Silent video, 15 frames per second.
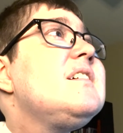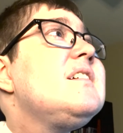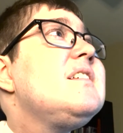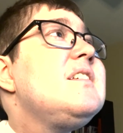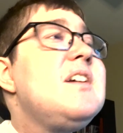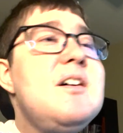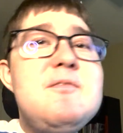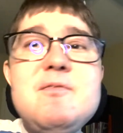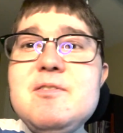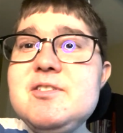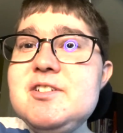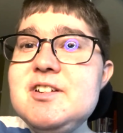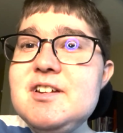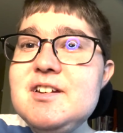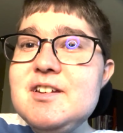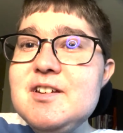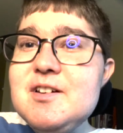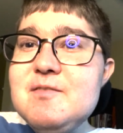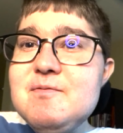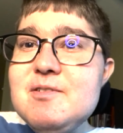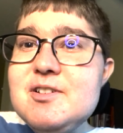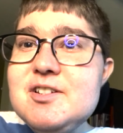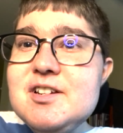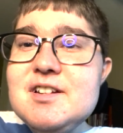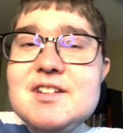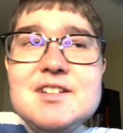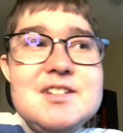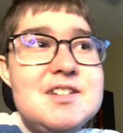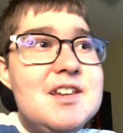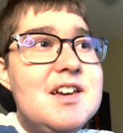yeah, Virginia,
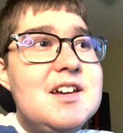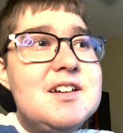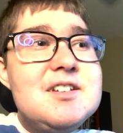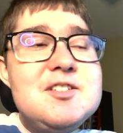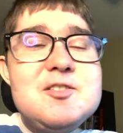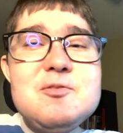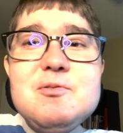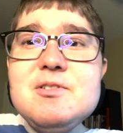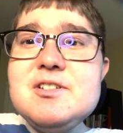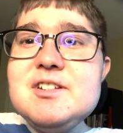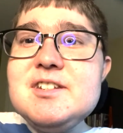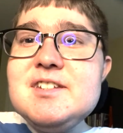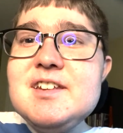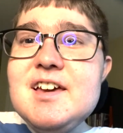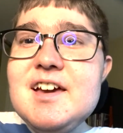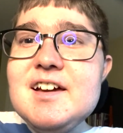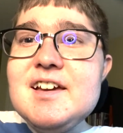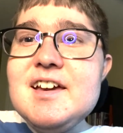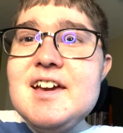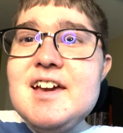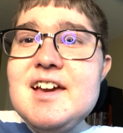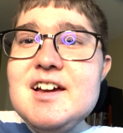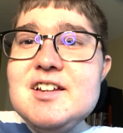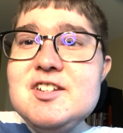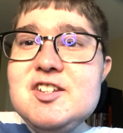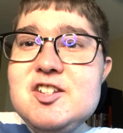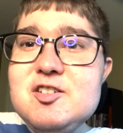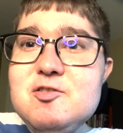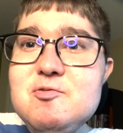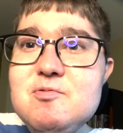Virginia Tech, Georgia Tech, and
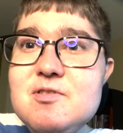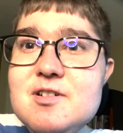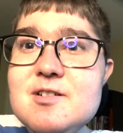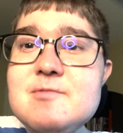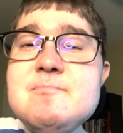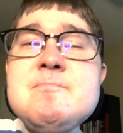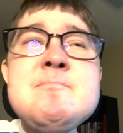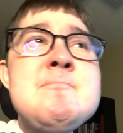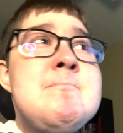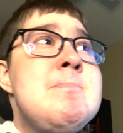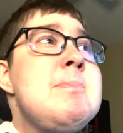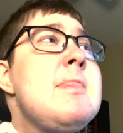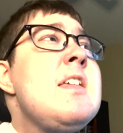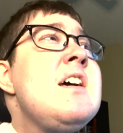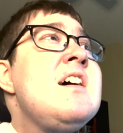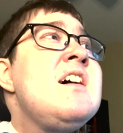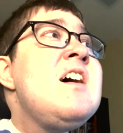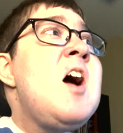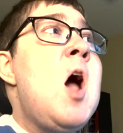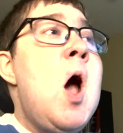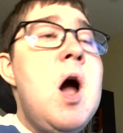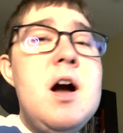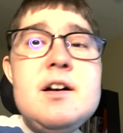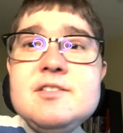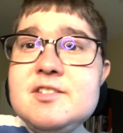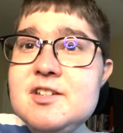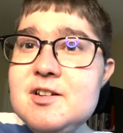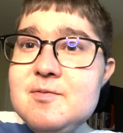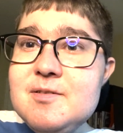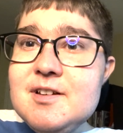Duke. Uh, so
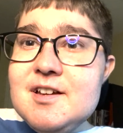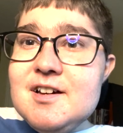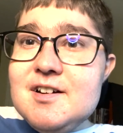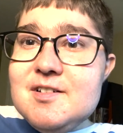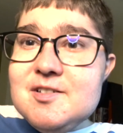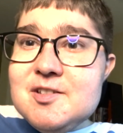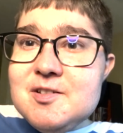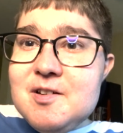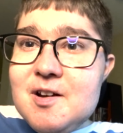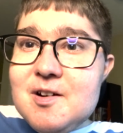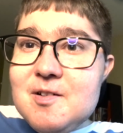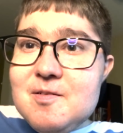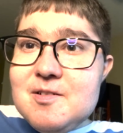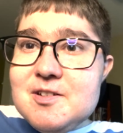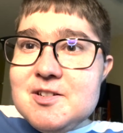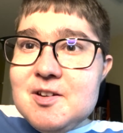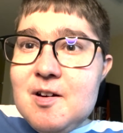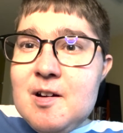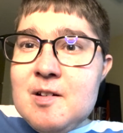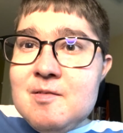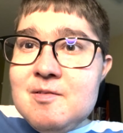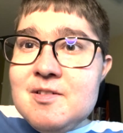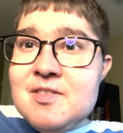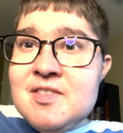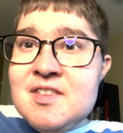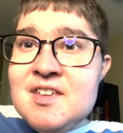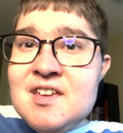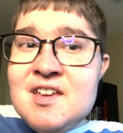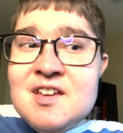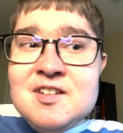here we go. So we are going to talk with
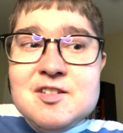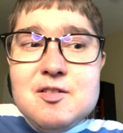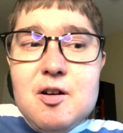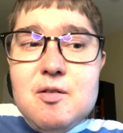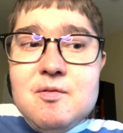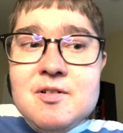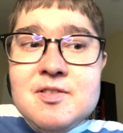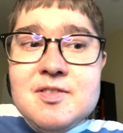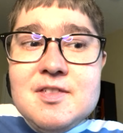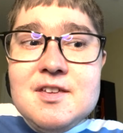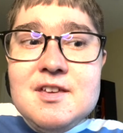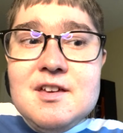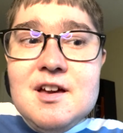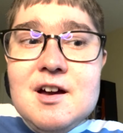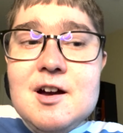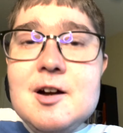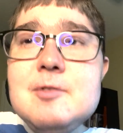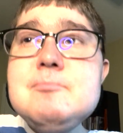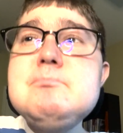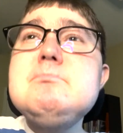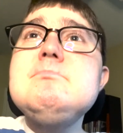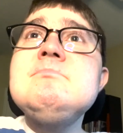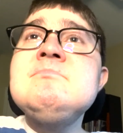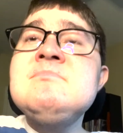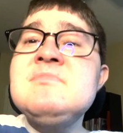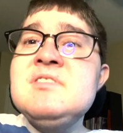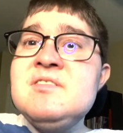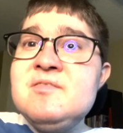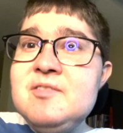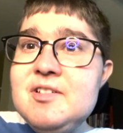the start with the uh,
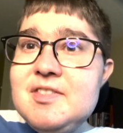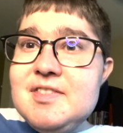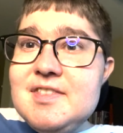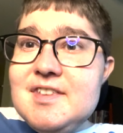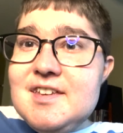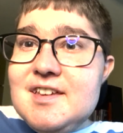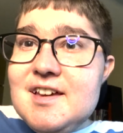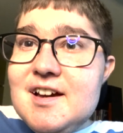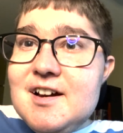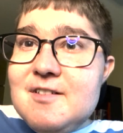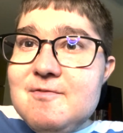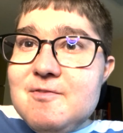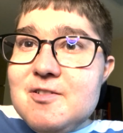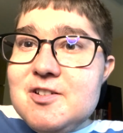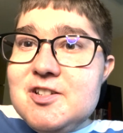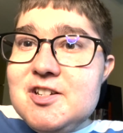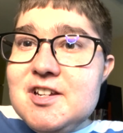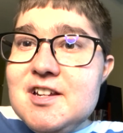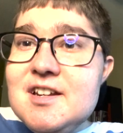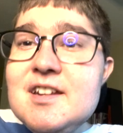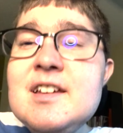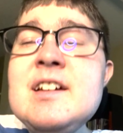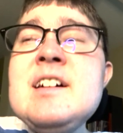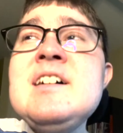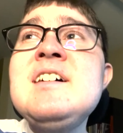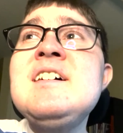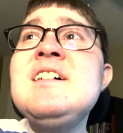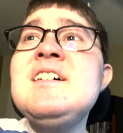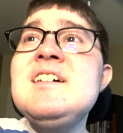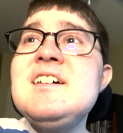with the uh, Virginia
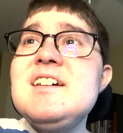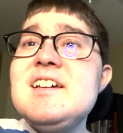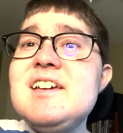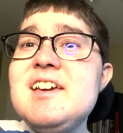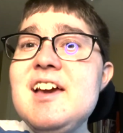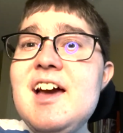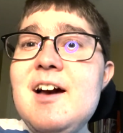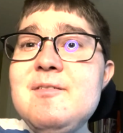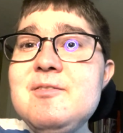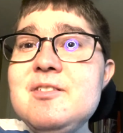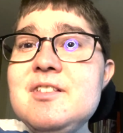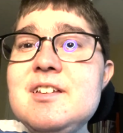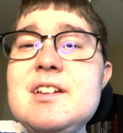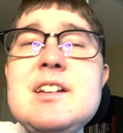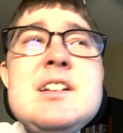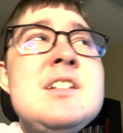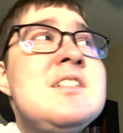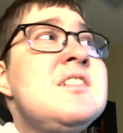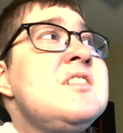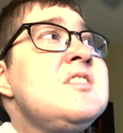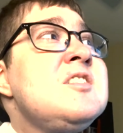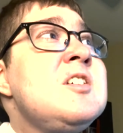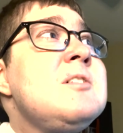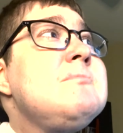Cavaliers.